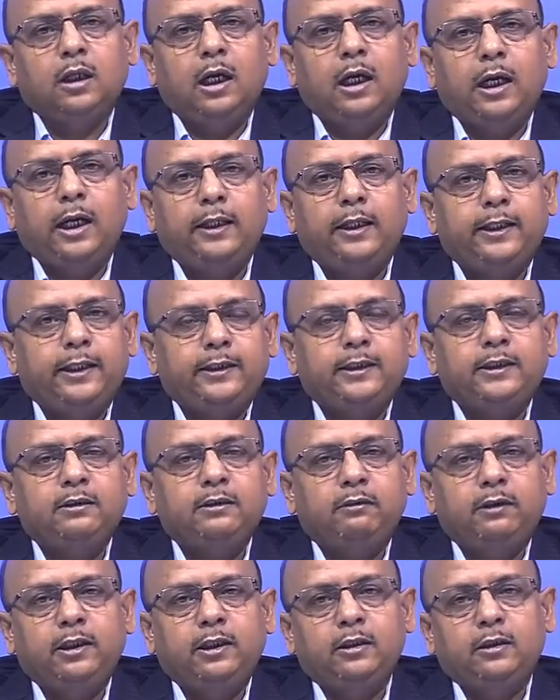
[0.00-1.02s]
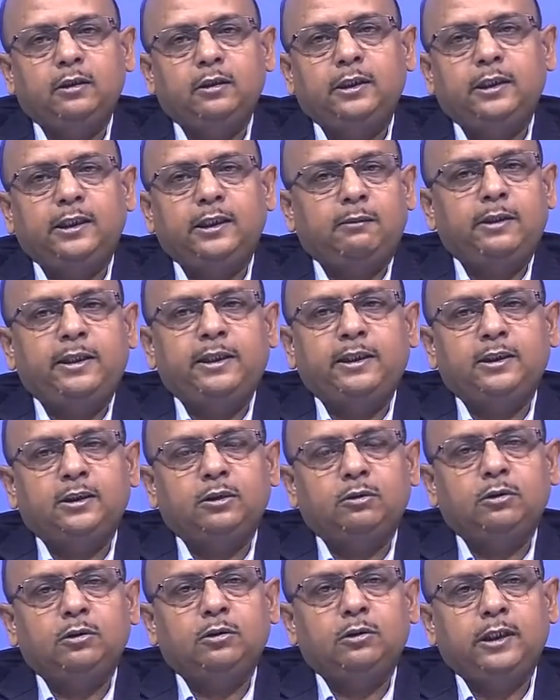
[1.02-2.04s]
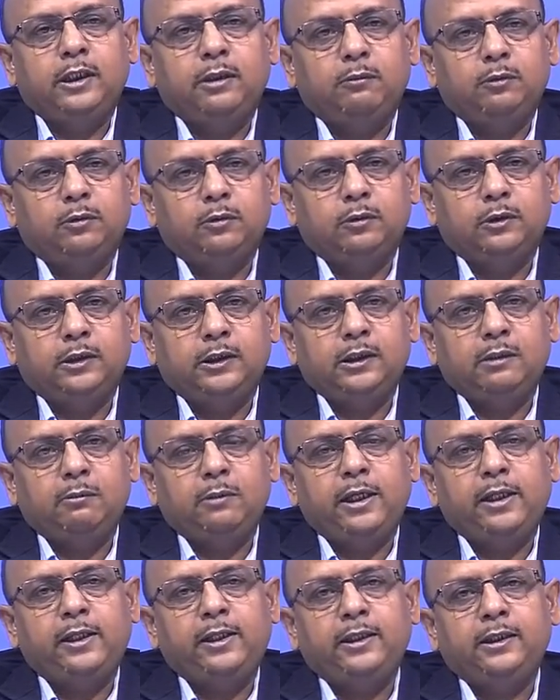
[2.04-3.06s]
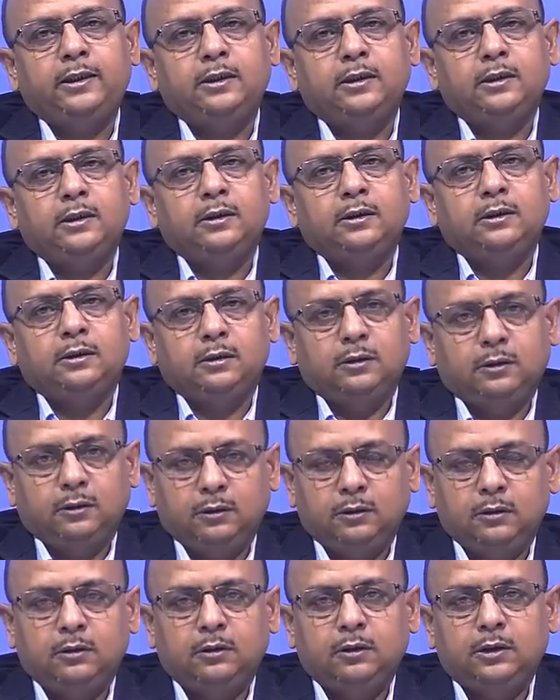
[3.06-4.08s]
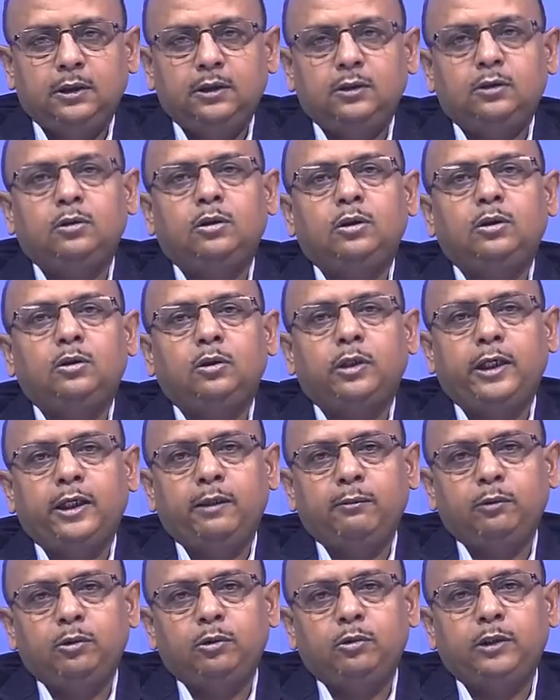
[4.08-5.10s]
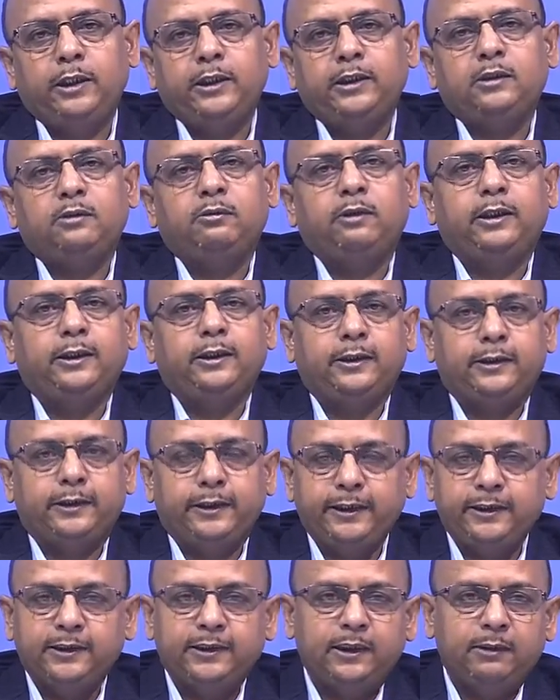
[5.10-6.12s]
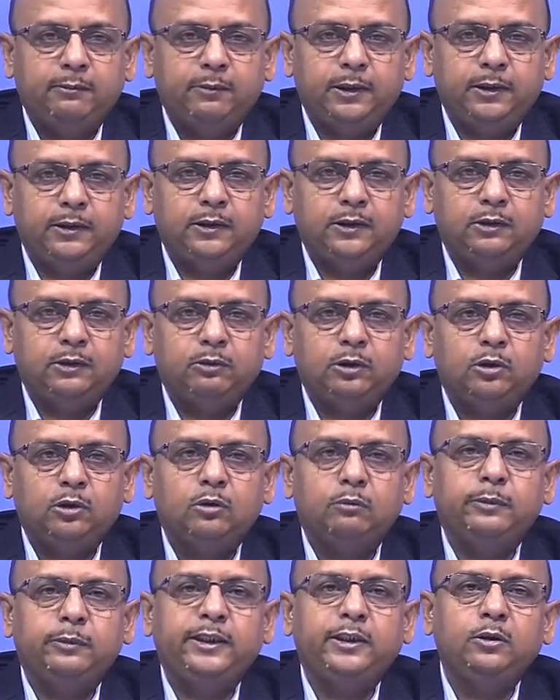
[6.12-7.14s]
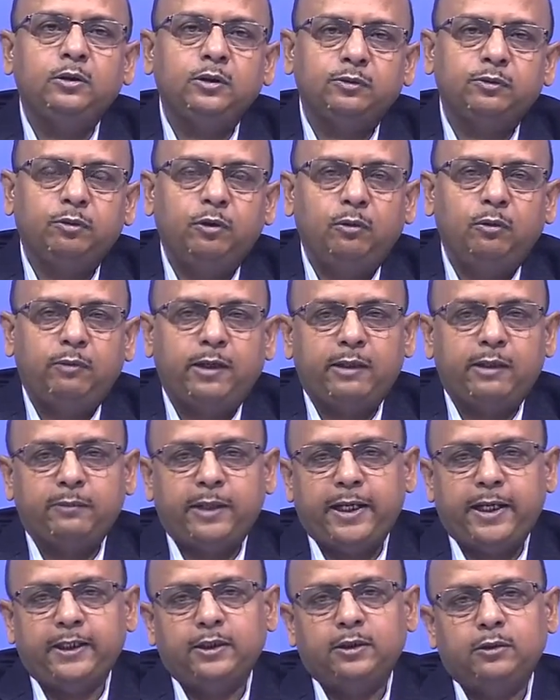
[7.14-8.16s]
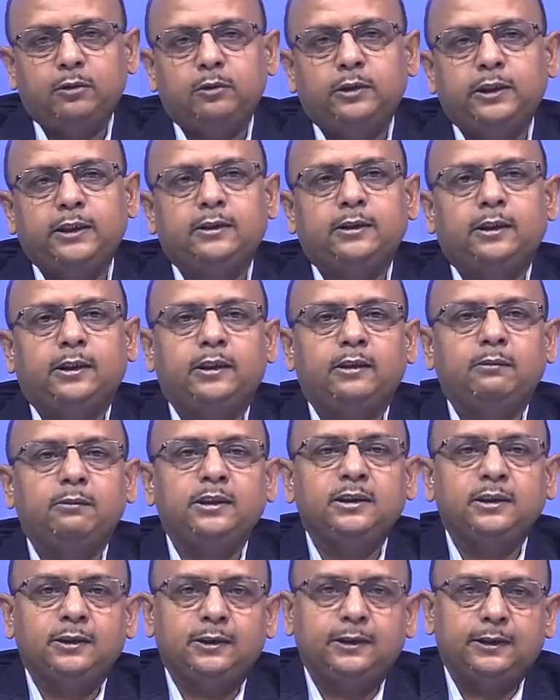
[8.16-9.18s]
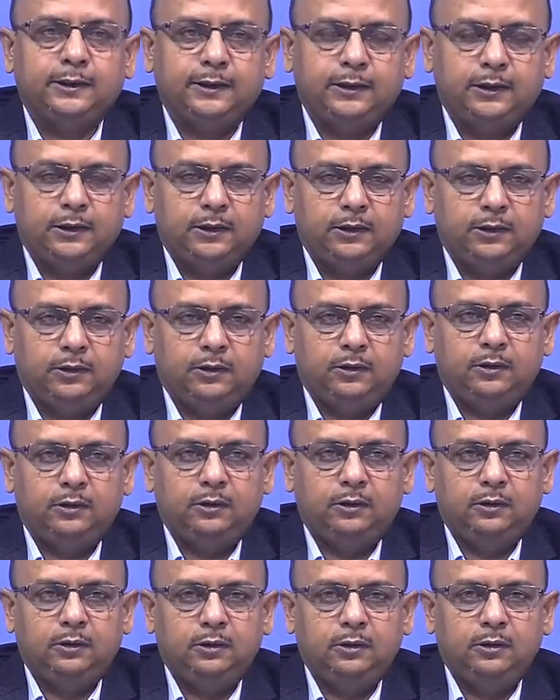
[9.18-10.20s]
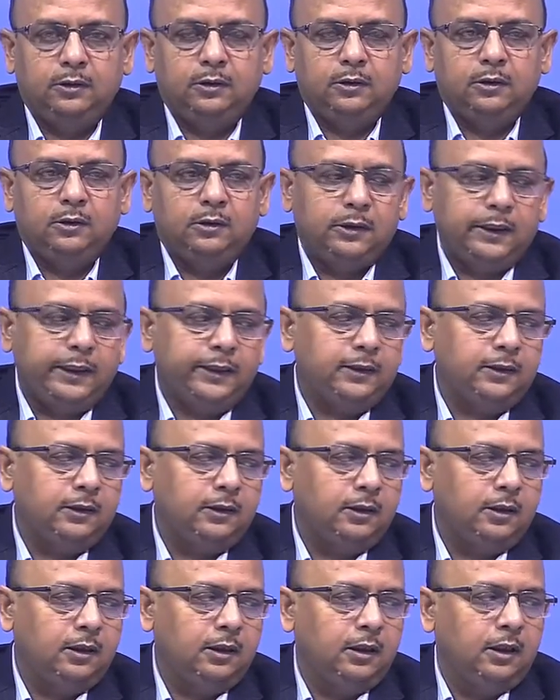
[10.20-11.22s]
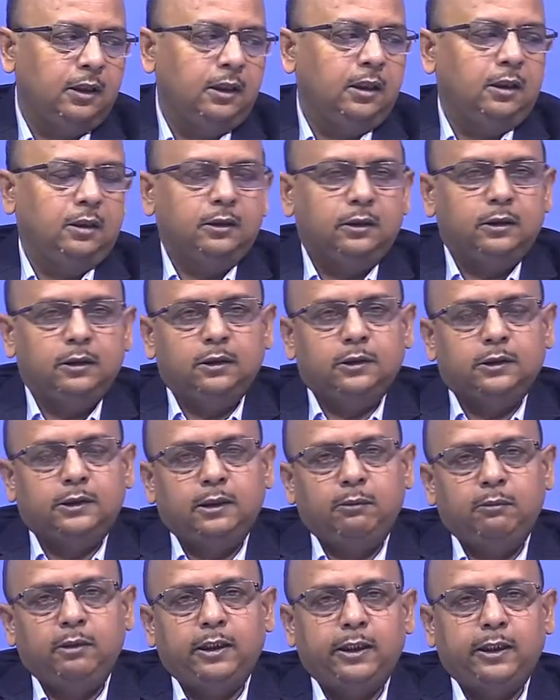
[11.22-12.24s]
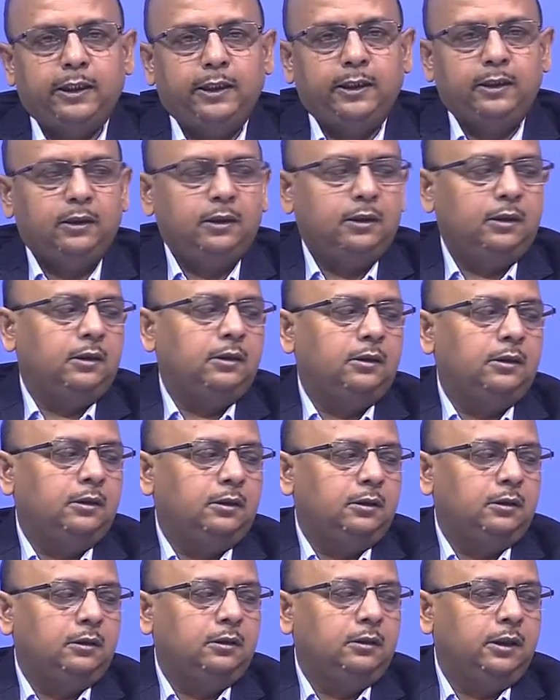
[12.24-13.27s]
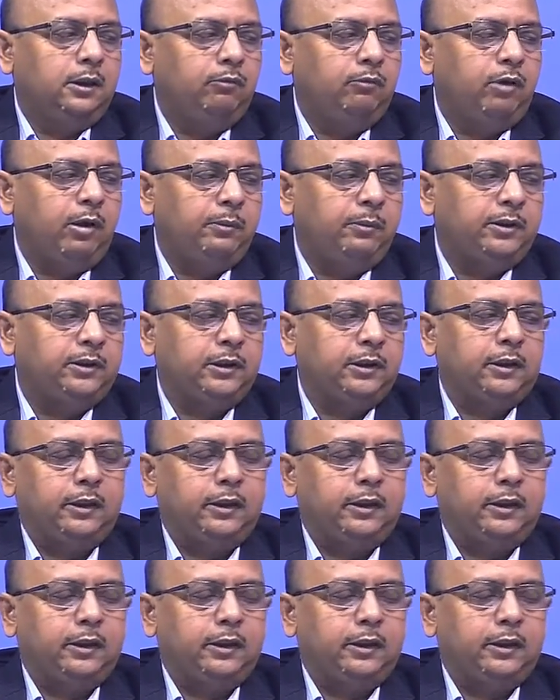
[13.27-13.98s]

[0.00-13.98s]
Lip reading: And that is where data mining is going to help you. Data mining is going to help you to identify the trends and patterns, which could be useful for managers to take certain business decisions, right. Similarly, information